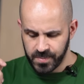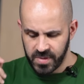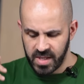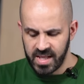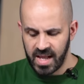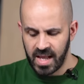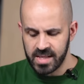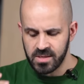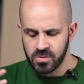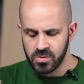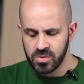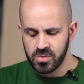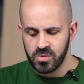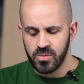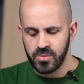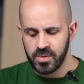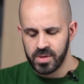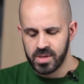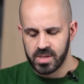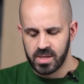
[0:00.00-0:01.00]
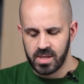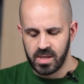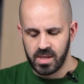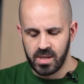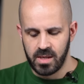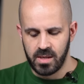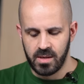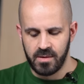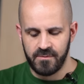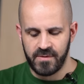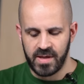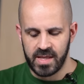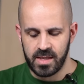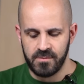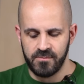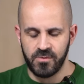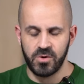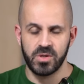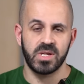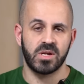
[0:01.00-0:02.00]
that had to do with
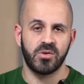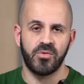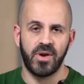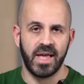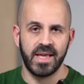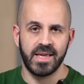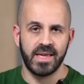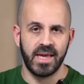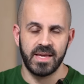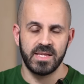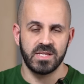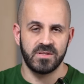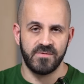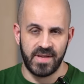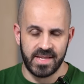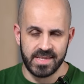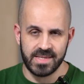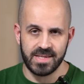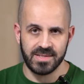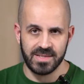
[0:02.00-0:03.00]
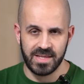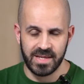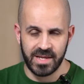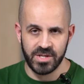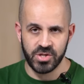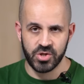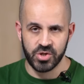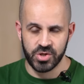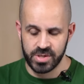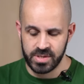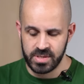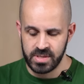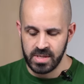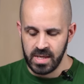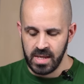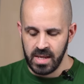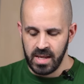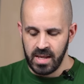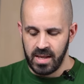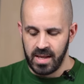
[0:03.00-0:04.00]
the with the crankcase ventilation
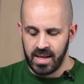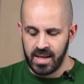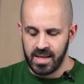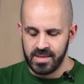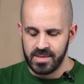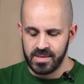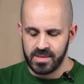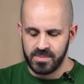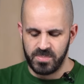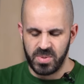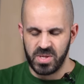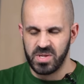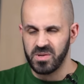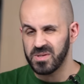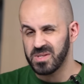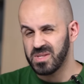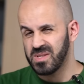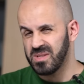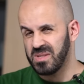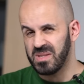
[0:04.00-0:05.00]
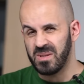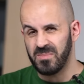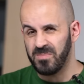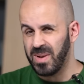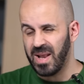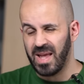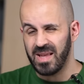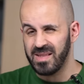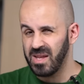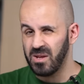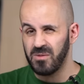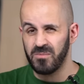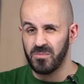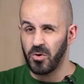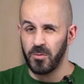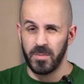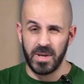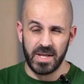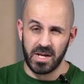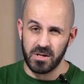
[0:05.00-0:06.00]
and because the they
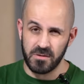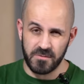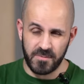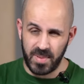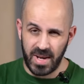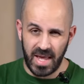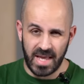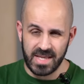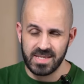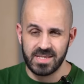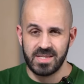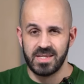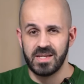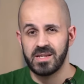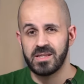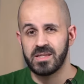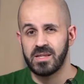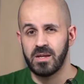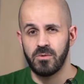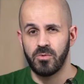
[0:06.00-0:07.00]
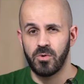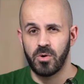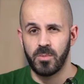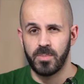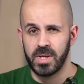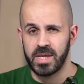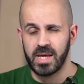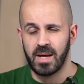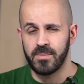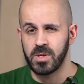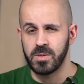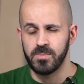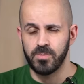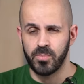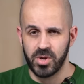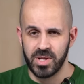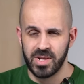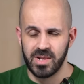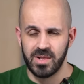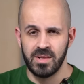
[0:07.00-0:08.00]
were made out of plastic they were becoming
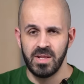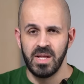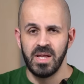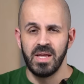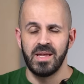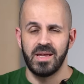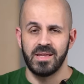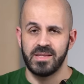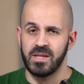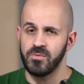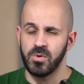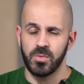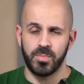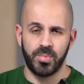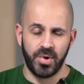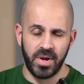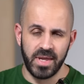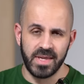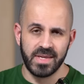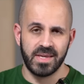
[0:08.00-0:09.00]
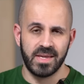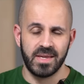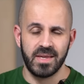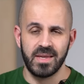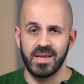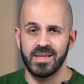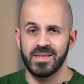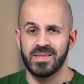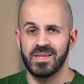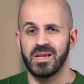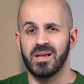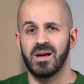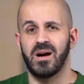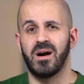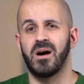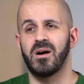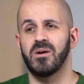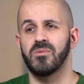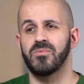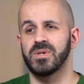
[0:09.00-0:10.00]
brittle they were breaking and the
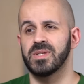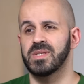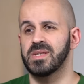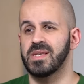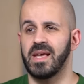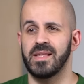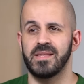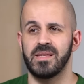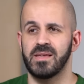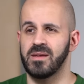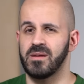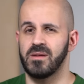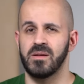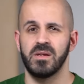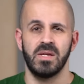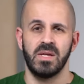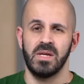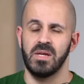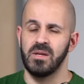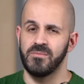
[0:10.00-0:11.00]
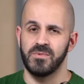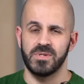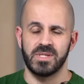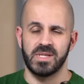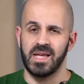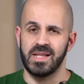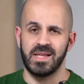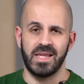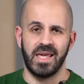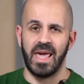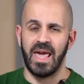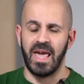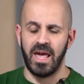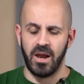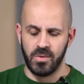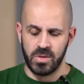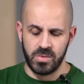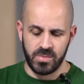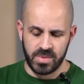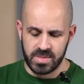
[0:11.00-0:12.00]
car was getting was getting
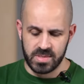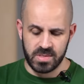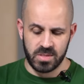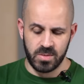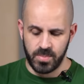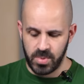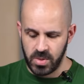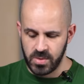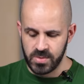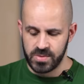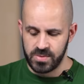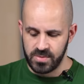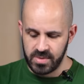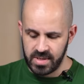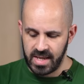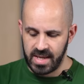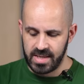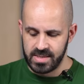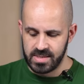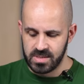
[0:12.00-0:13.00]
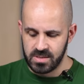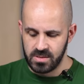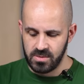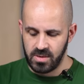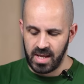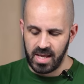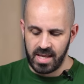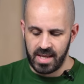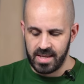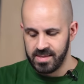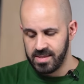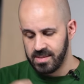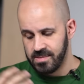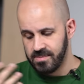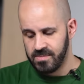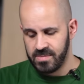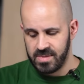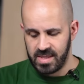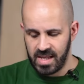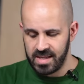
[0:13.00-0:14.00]
air it wasn't supposed to get. So I had
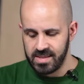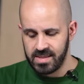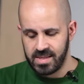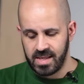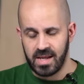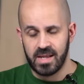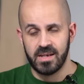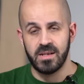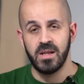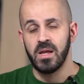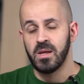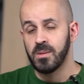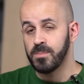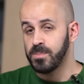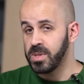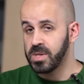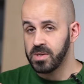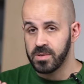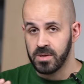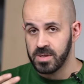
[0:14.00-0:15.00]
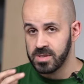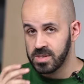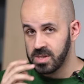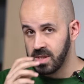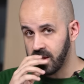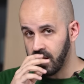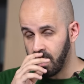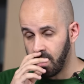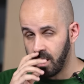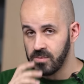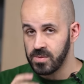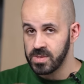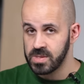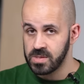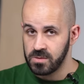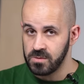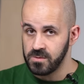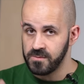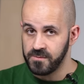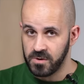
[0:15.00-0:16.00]
that done because the car was
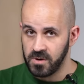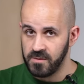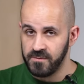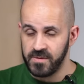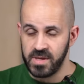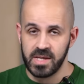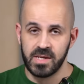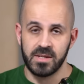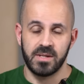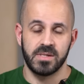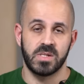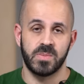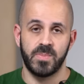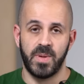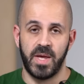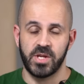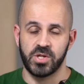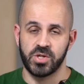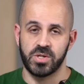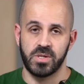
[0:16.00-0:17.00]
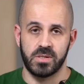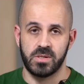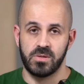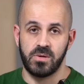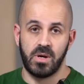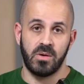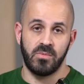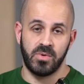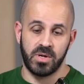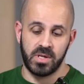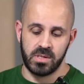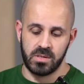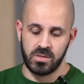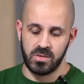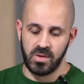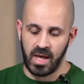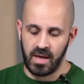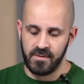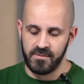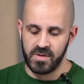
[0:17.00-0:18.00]
due for a vehicle inspection. So I wanted
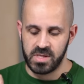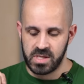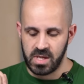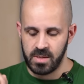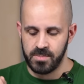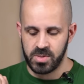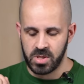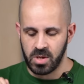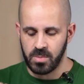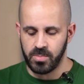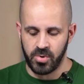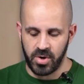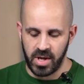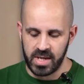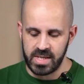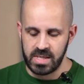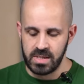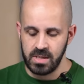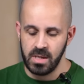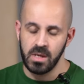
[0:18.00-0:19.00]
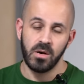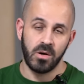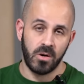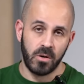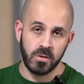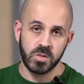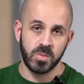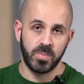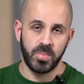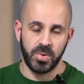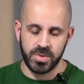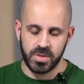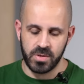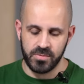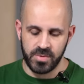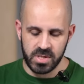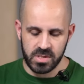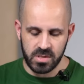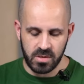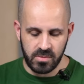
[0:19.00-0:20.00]
to have it tip top ready. Also put the
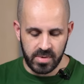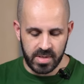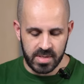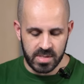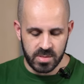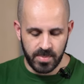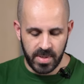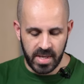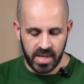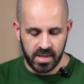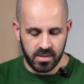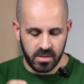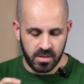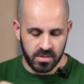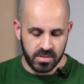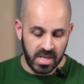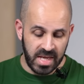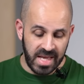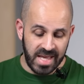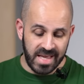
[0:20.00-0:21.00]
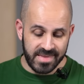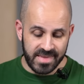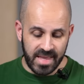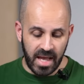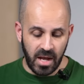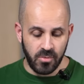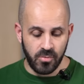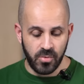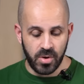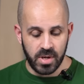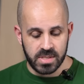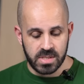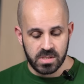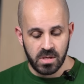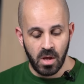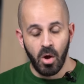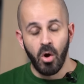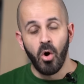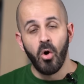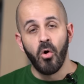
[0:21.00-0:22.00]
winter wheels back on. That
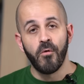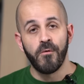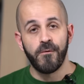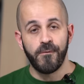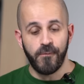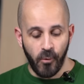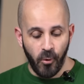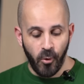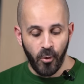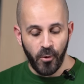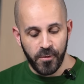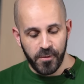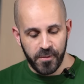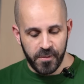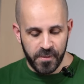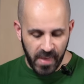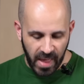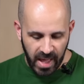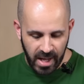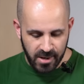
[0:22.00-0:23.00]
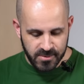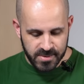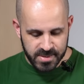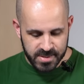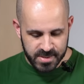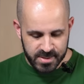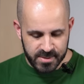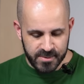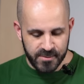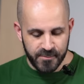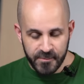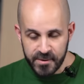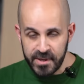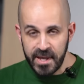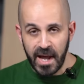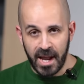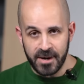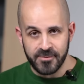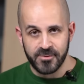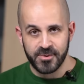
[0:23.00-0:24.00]
was
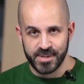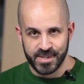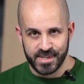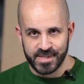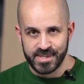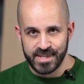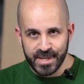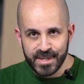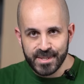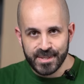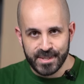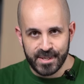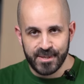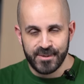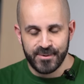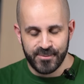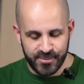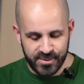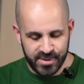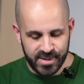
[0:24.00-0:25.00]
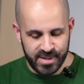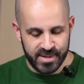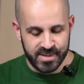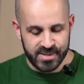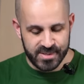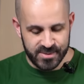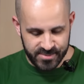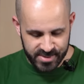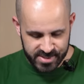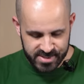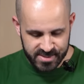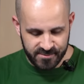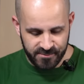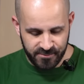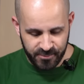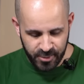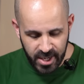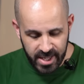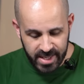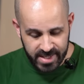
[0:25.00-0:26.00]
4,363 Swiss
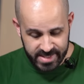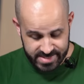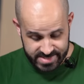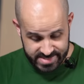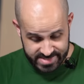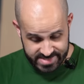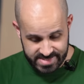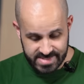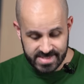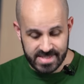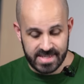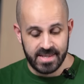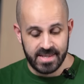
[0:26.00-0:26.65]
francs.